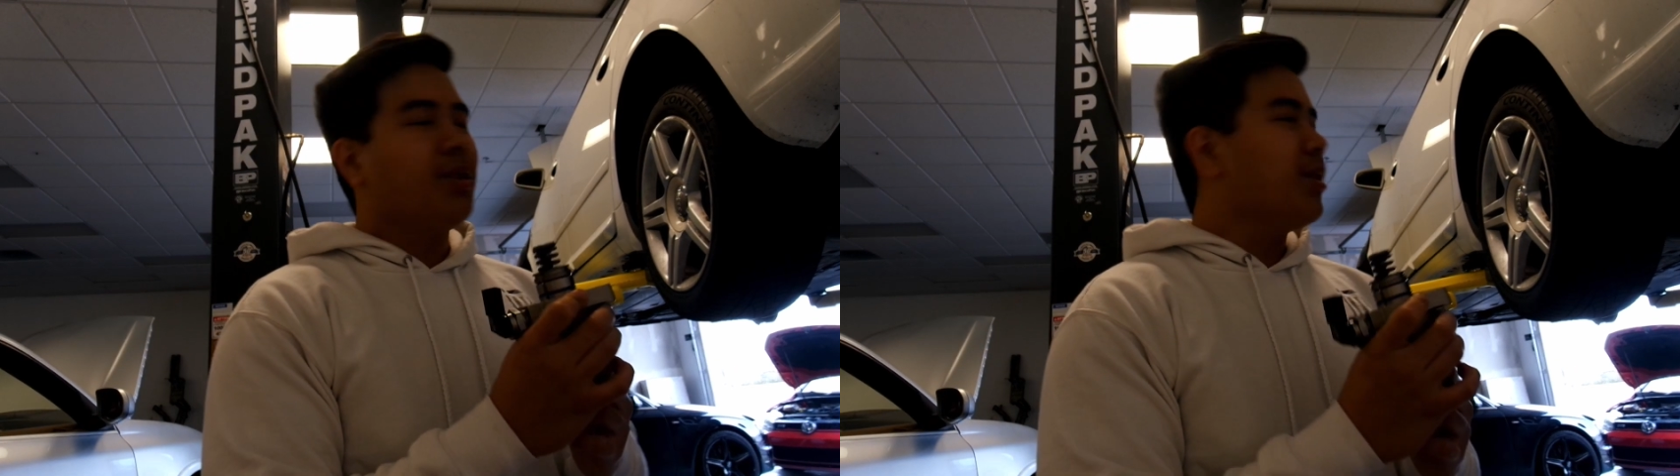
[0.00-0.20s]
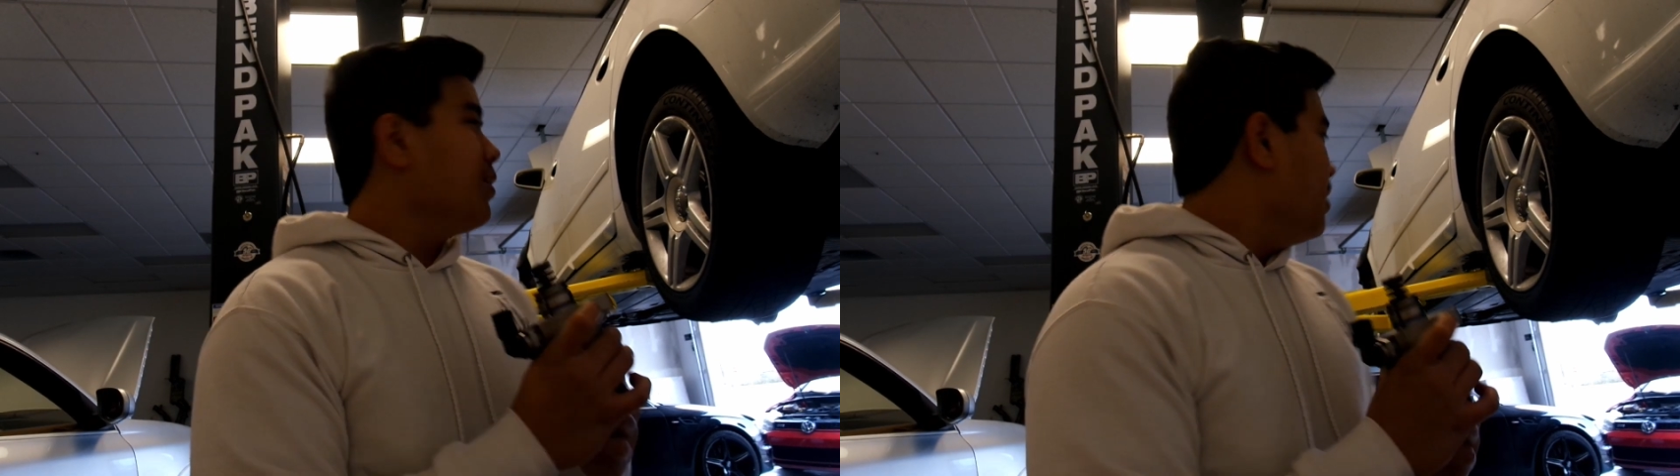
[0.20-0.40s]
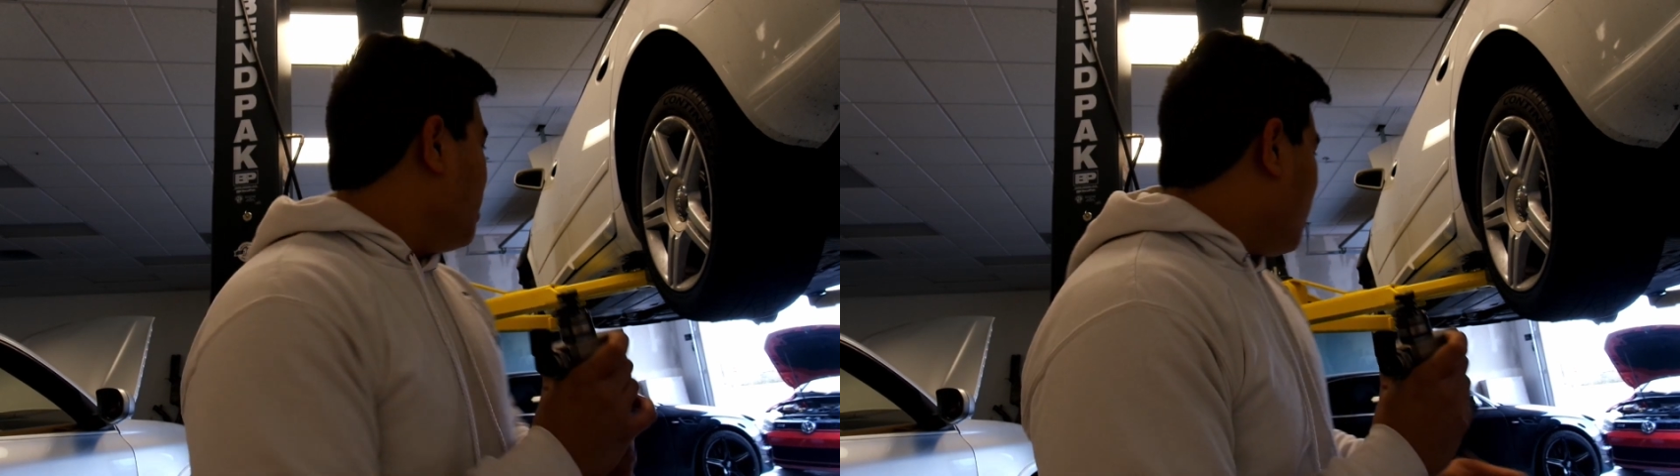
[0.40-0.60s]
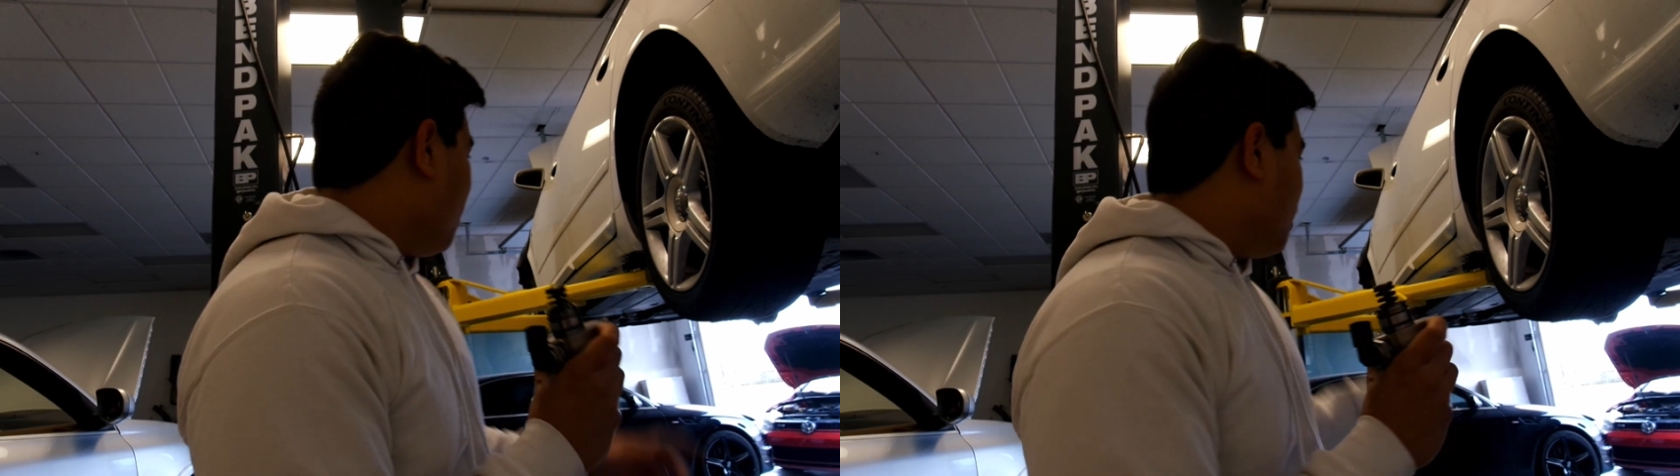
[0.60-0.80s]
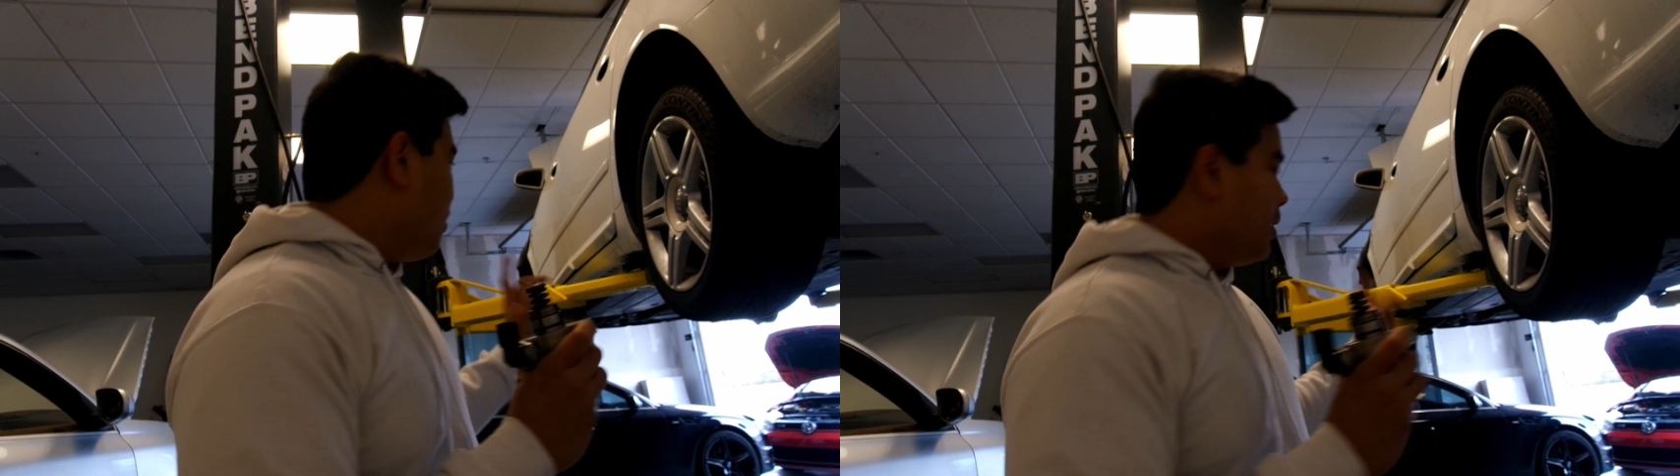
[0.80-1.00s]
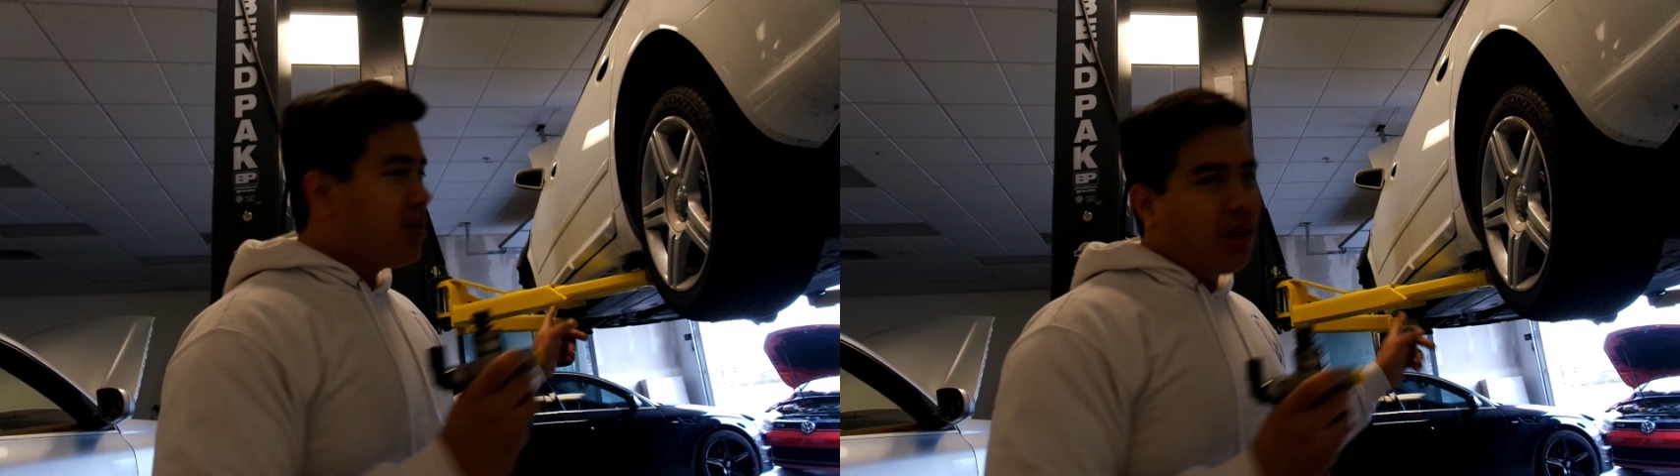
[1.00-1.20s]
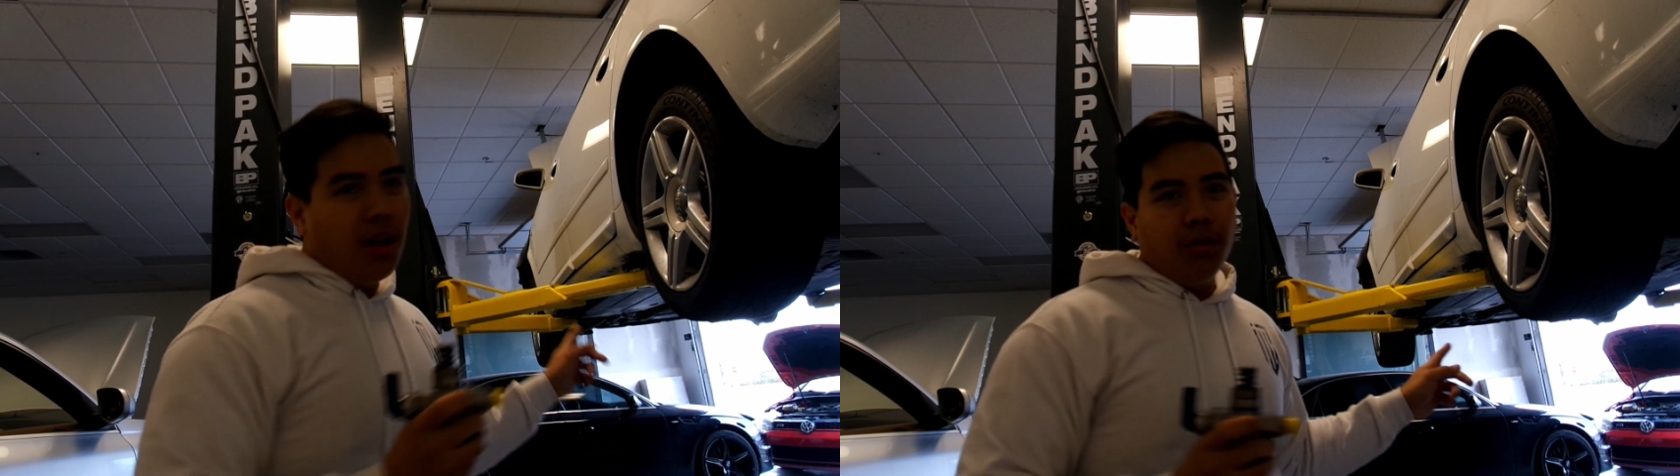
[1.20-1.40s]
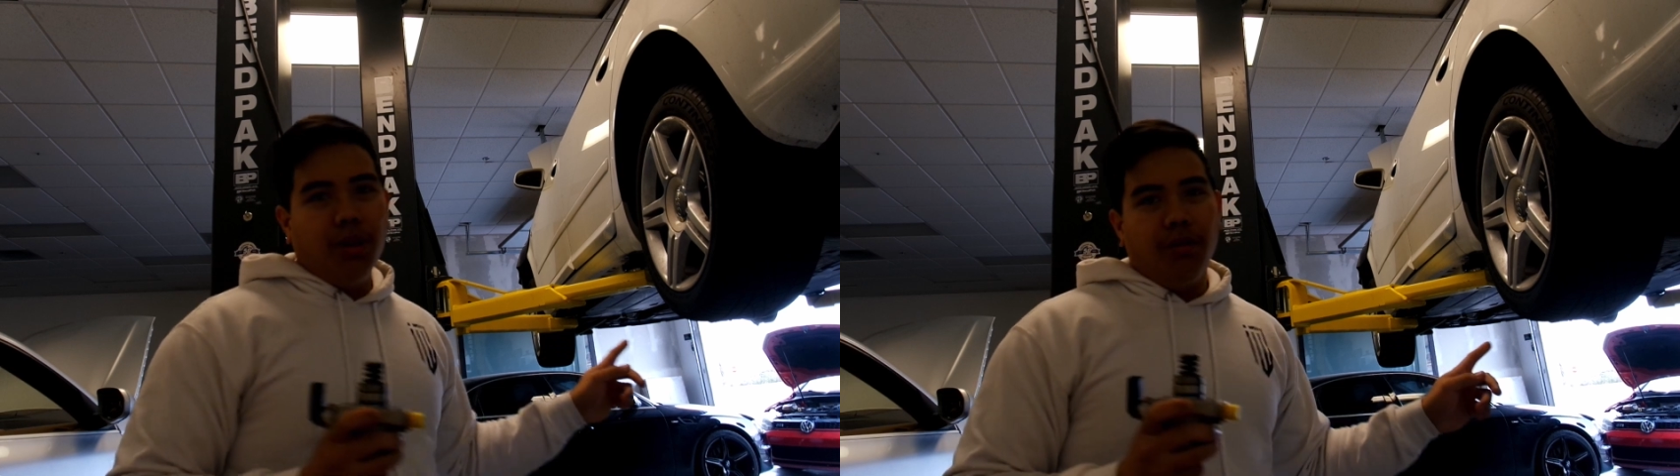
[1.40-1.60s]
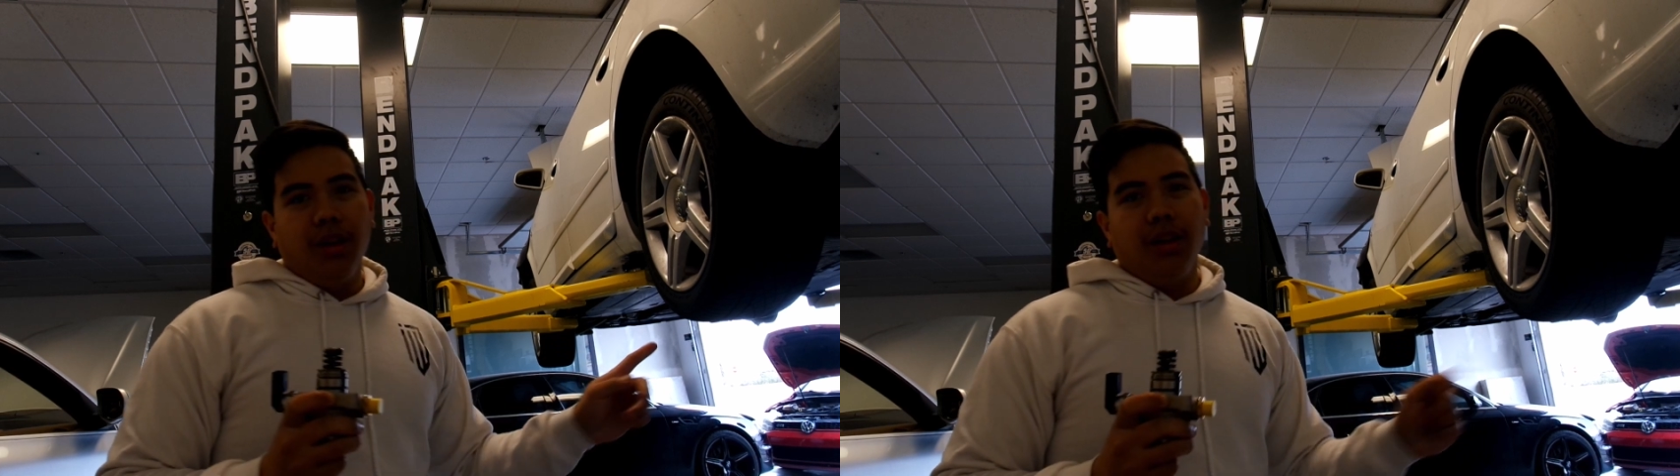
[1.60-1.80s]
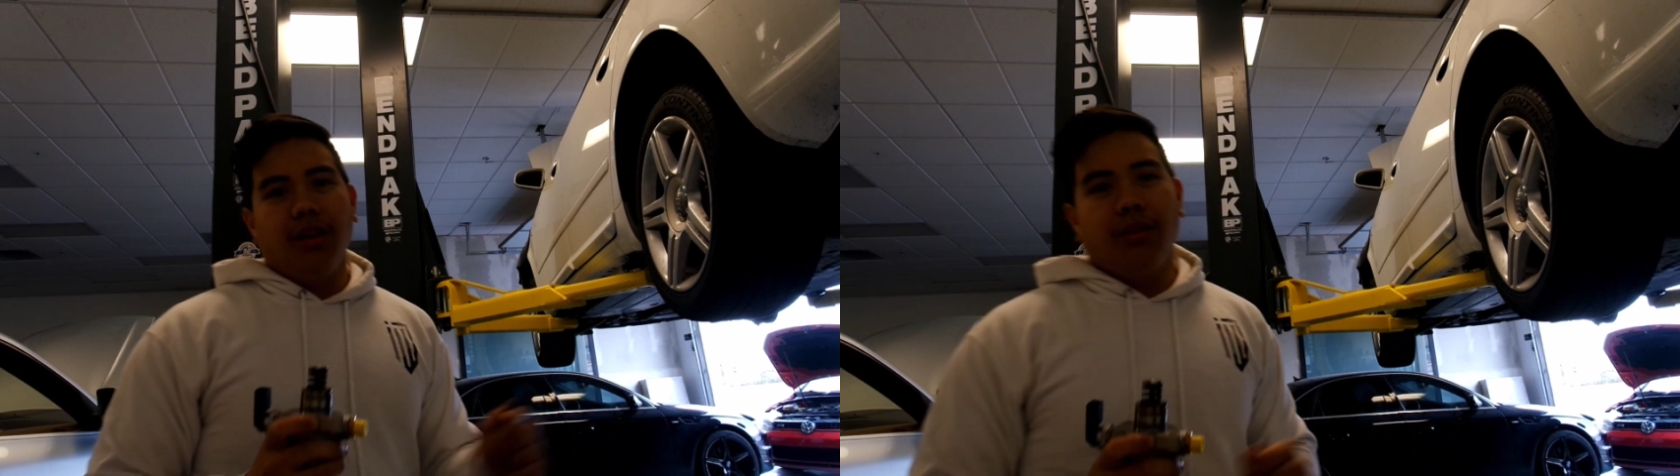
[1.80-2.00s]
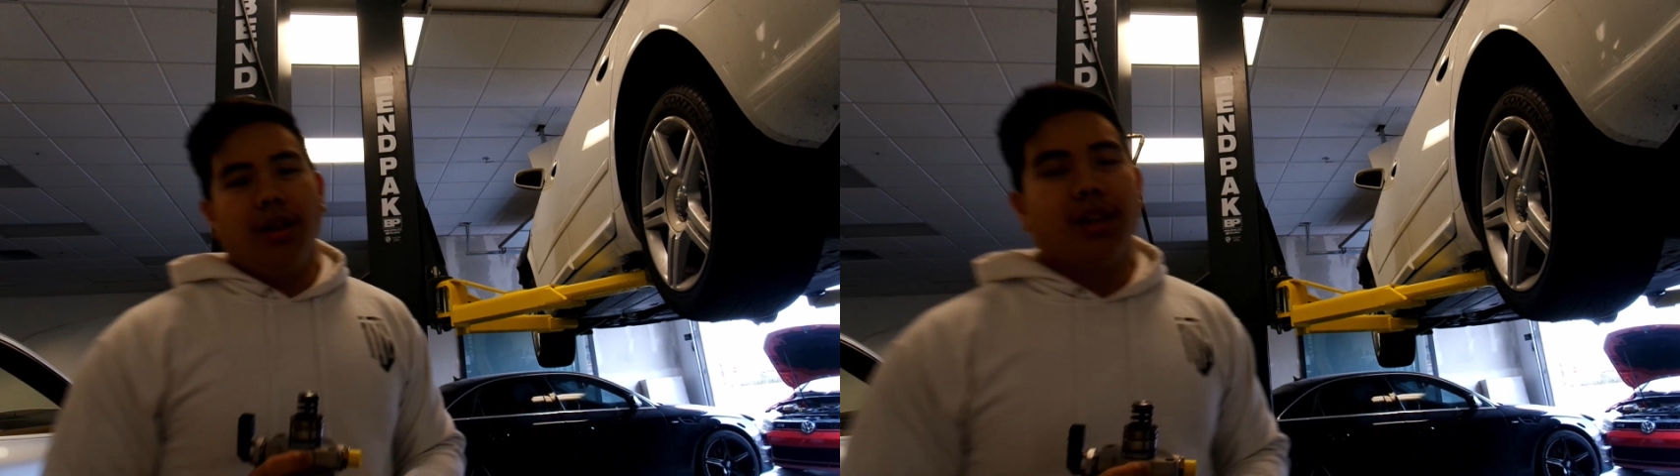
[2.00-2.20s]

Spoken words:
So I'm keeping the stock one right now.